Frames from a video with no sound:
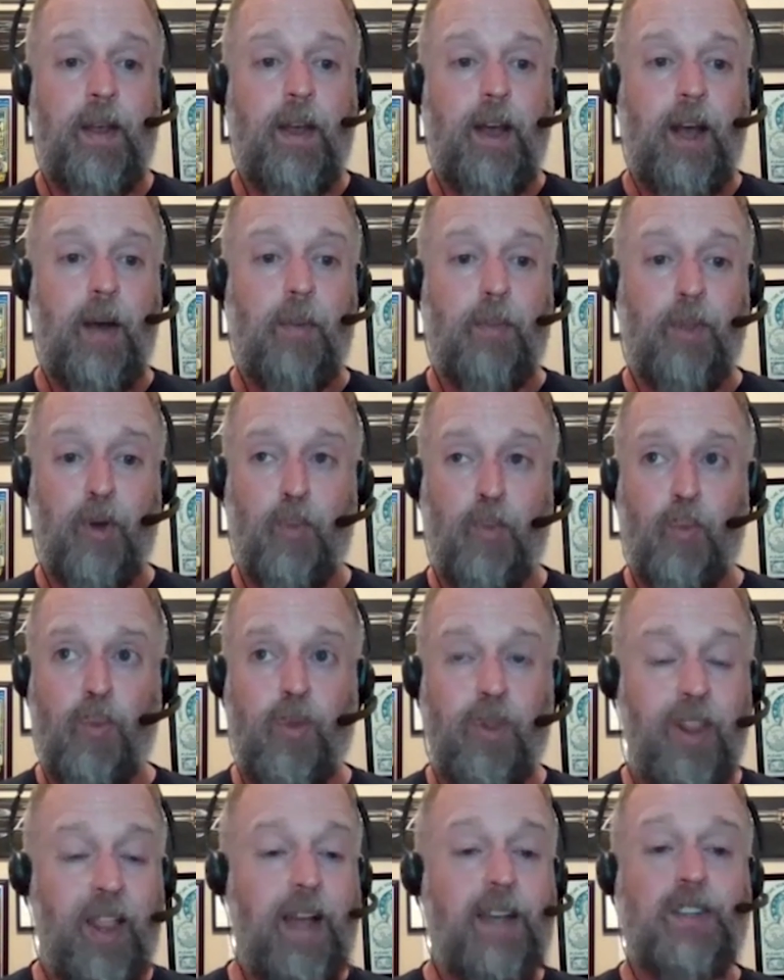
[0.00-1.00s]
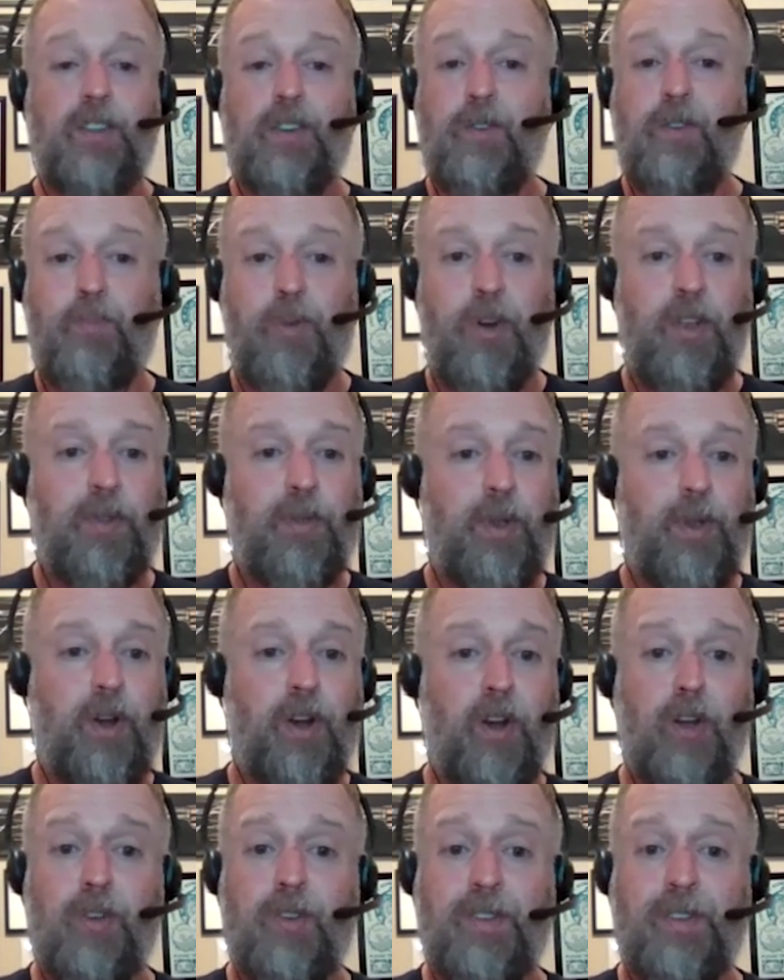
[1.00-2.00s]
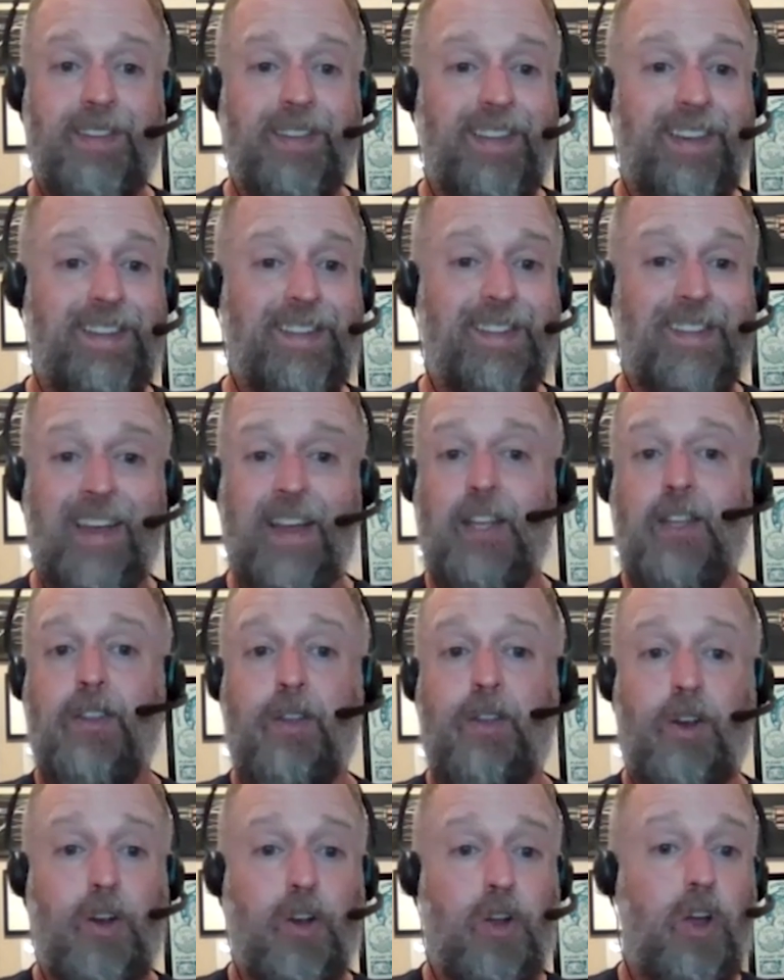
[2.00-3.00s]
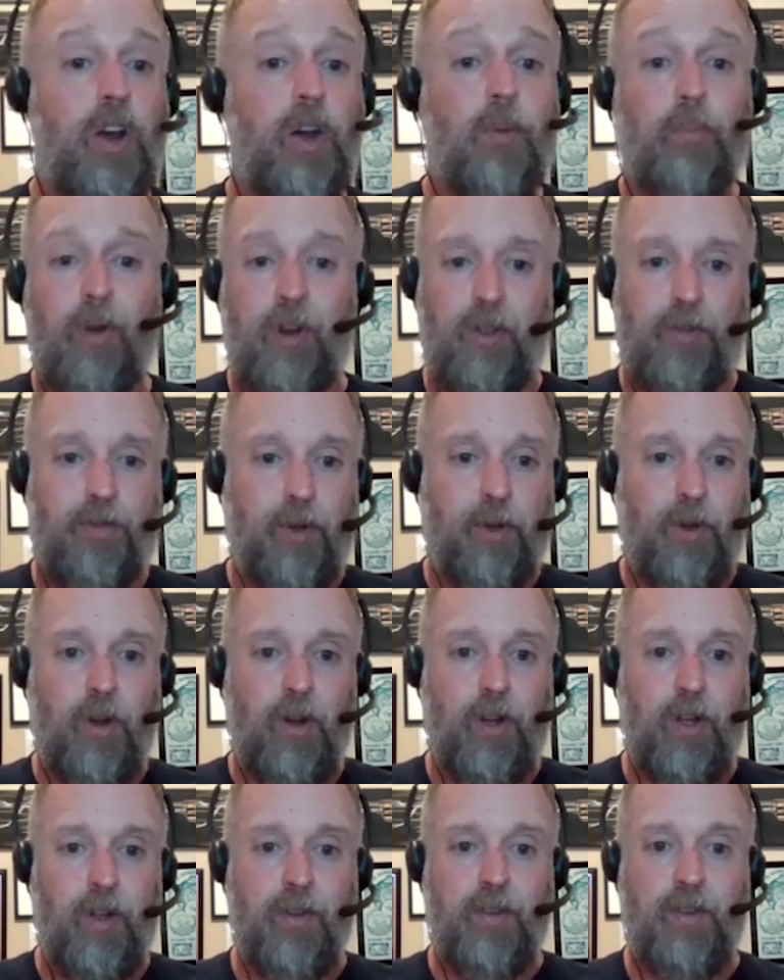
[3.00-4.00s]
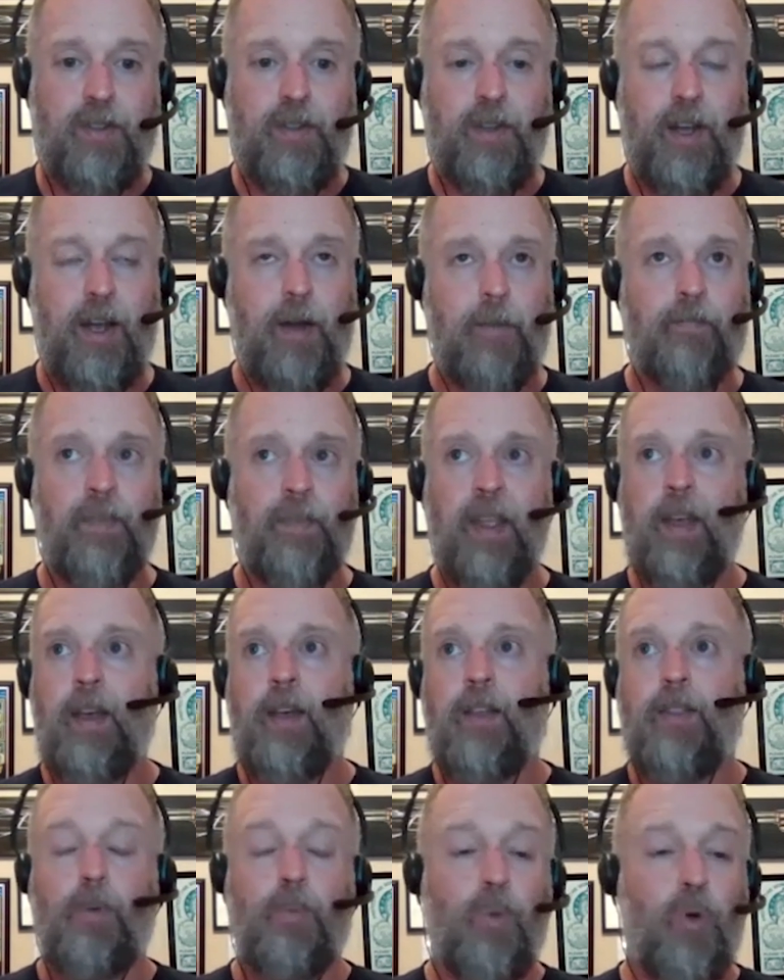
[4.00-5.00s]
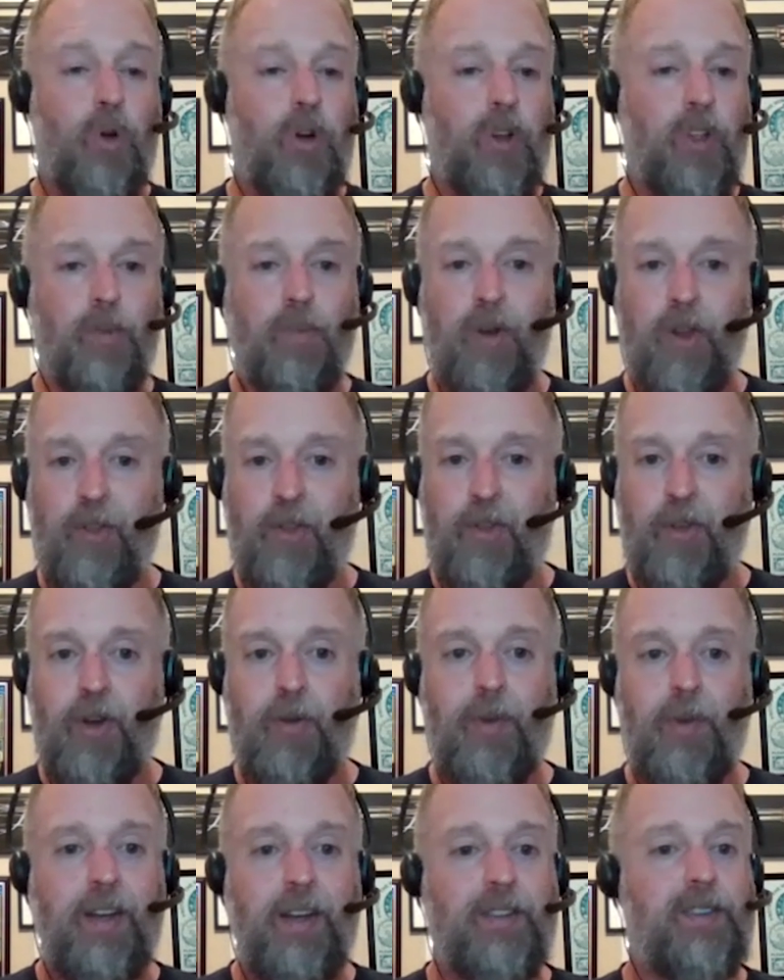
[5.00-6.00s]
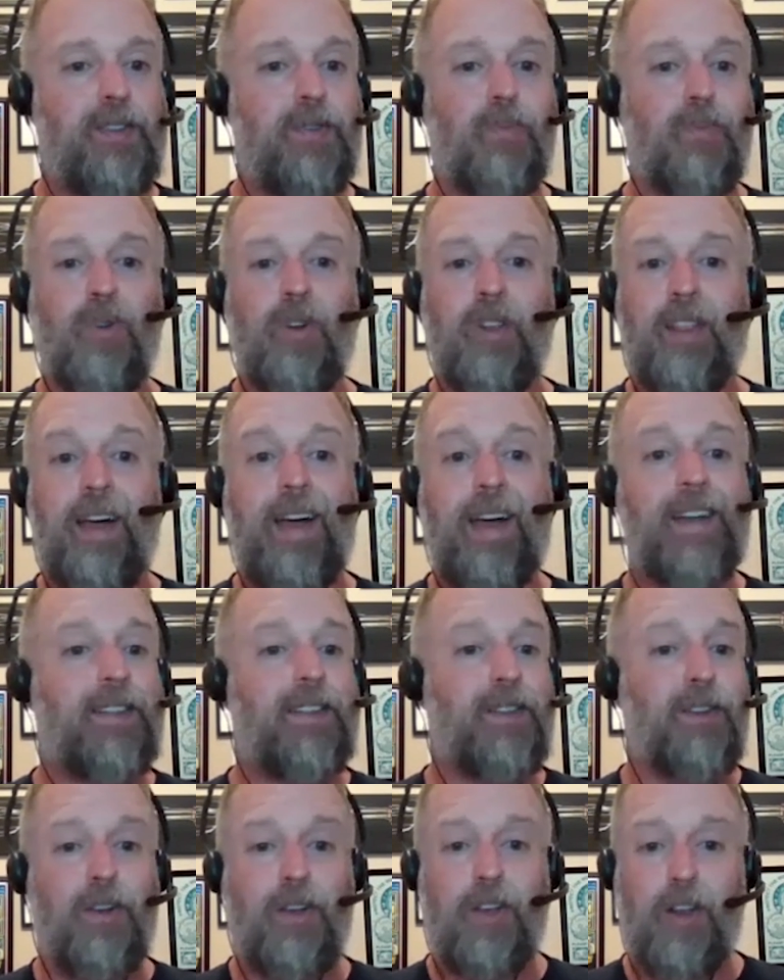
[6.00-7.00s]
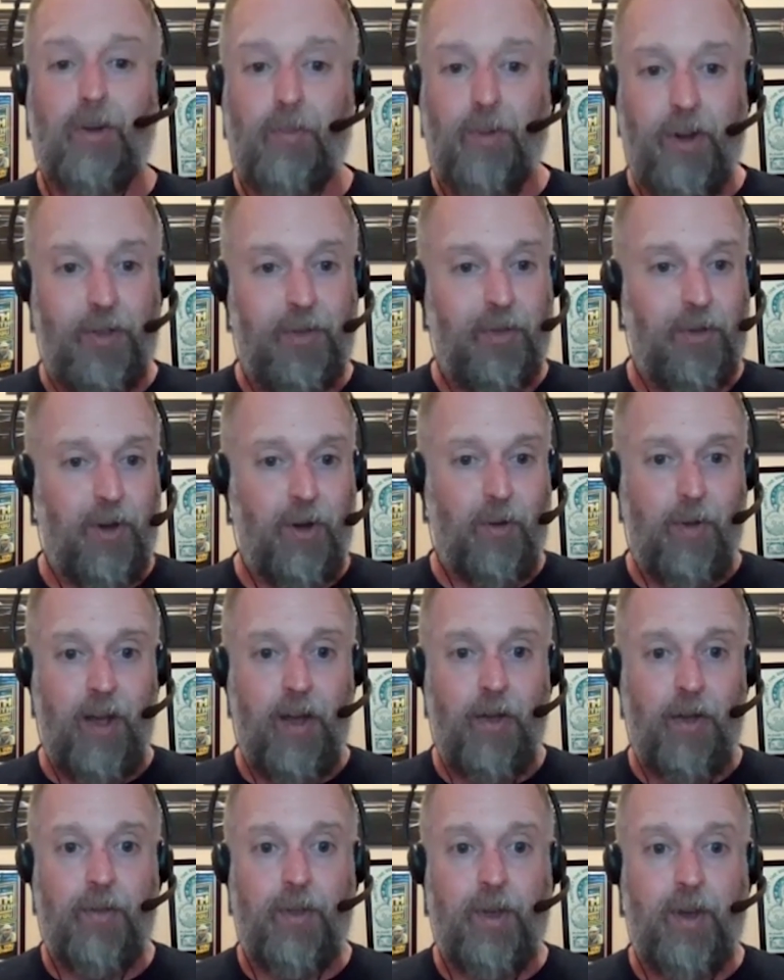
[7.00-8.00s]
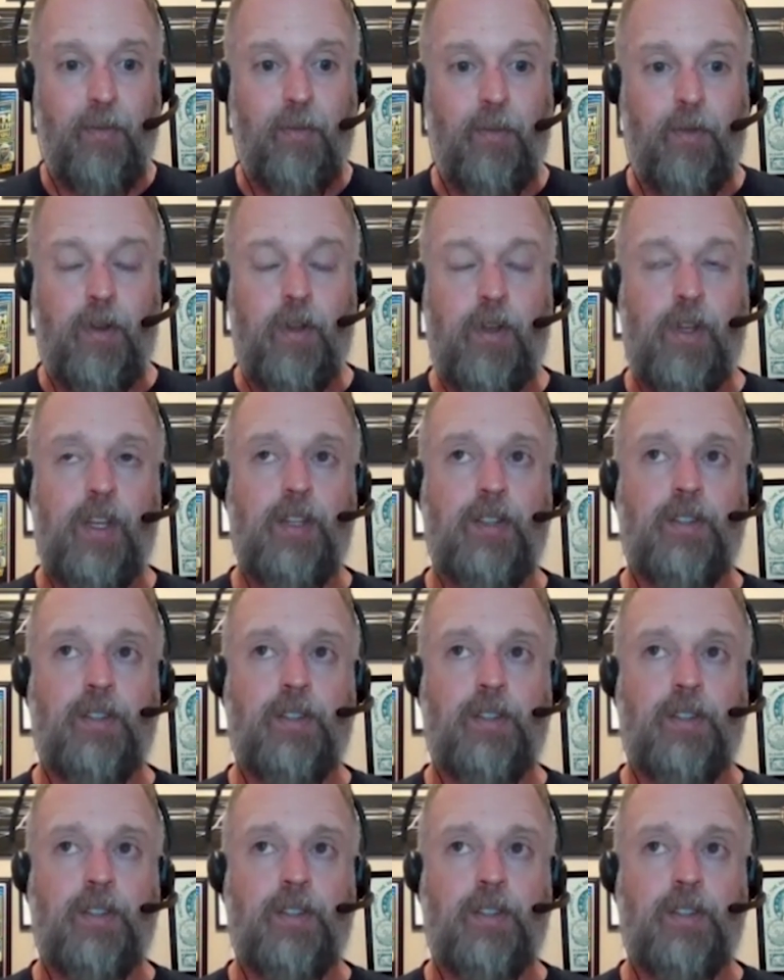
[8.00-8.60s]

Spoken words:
The less you breathe through your nose, the less likely you're going to breathe through your nose. The more you breathe through your mouth, the more likely you're going to breathe through your mouth.